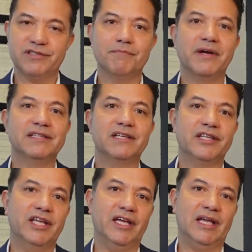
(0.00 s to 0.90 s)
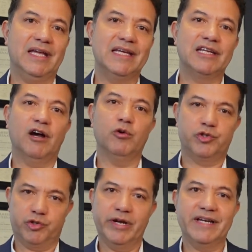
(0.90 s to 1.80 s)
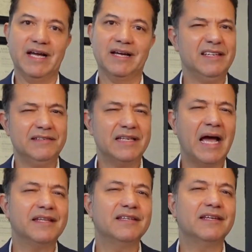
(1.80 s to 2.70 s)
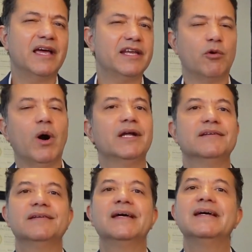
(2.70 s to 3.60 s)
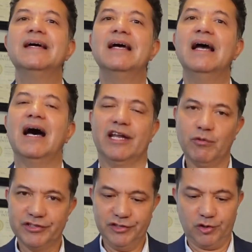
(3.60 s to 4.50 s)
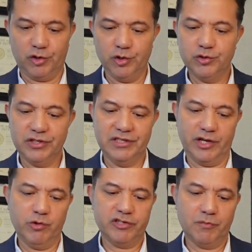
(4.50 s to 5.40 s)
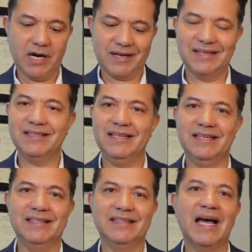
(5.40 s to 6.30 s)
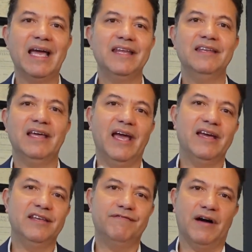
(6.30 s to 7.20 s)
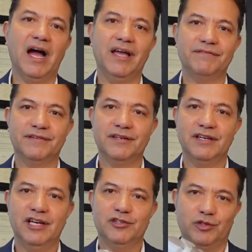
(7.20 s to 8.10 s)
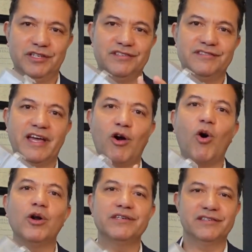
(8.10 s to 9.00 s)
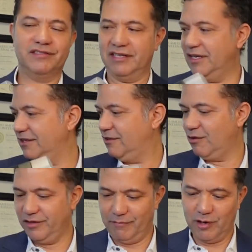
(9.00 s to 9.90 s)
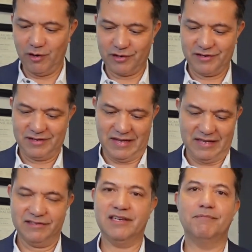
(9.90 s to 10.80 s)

invented in Australia in nineteen eighty-one, and it was introduced in the U S market in nineteen eighty-five. So this is the oldest kid on the block. C